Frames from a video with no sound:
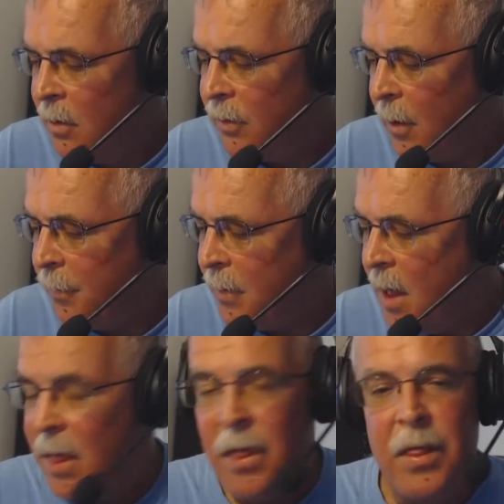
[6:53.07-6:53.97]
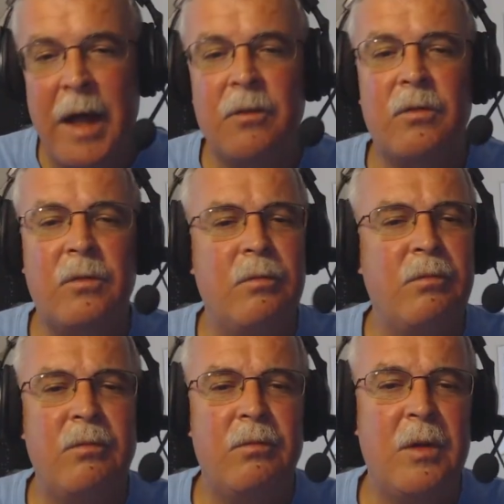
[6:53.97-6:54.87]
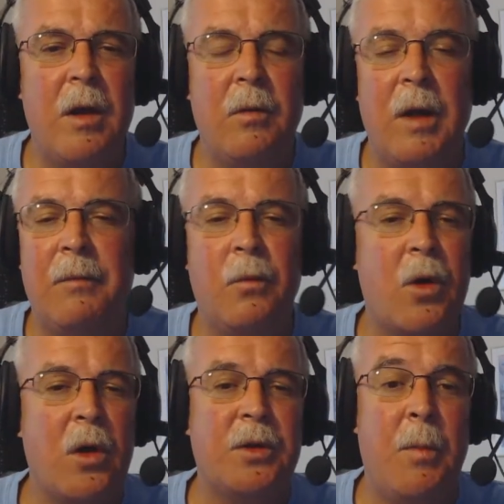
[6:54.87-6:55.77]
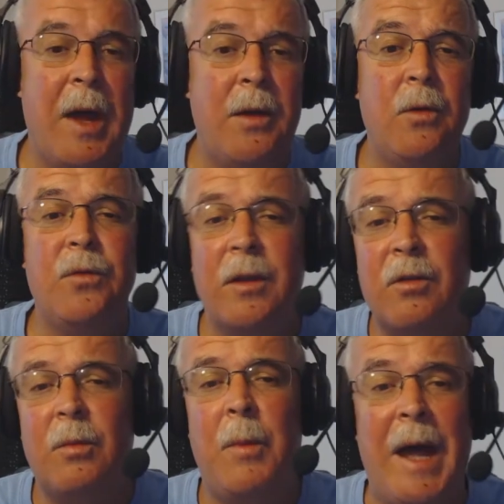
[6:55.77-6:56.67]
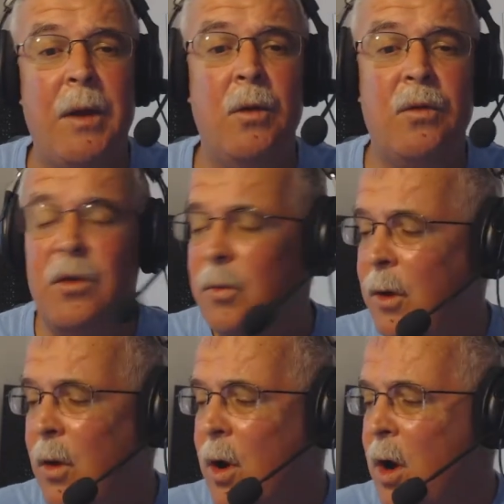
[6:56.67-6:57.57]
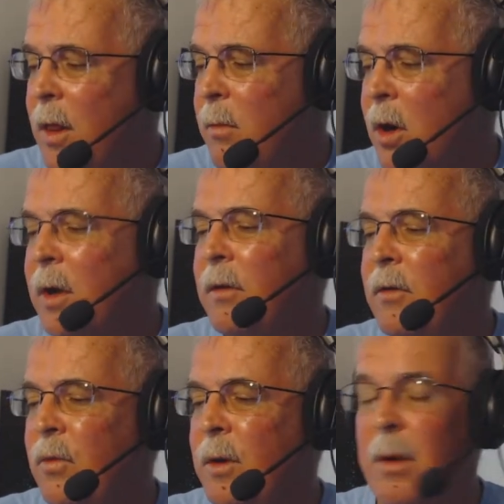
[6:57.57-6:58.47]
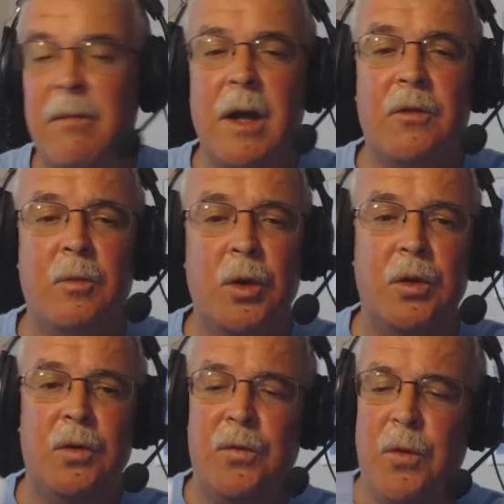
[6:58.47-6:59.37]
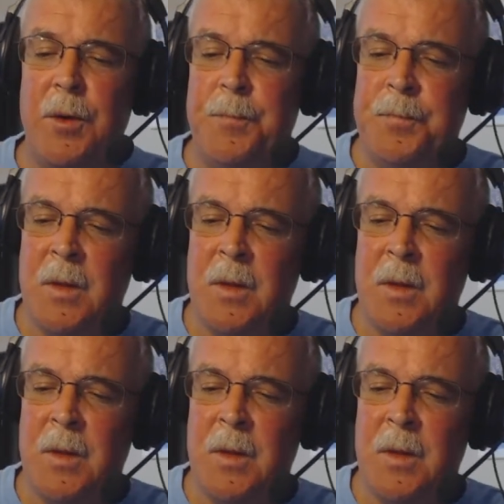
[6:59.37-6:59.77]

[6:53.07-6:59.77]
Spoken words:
So that's, if we'll call it the bad news, that's the bad news that's been going on in the market this week. But I've got some good news for you.